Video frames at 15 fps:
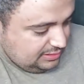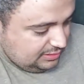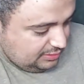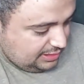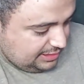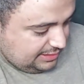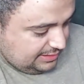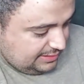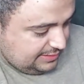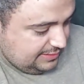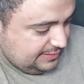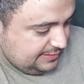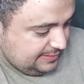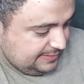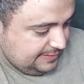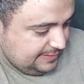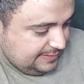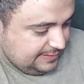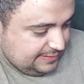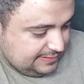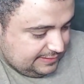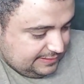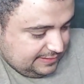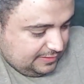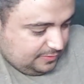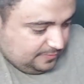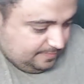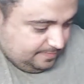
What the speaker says: Okay, so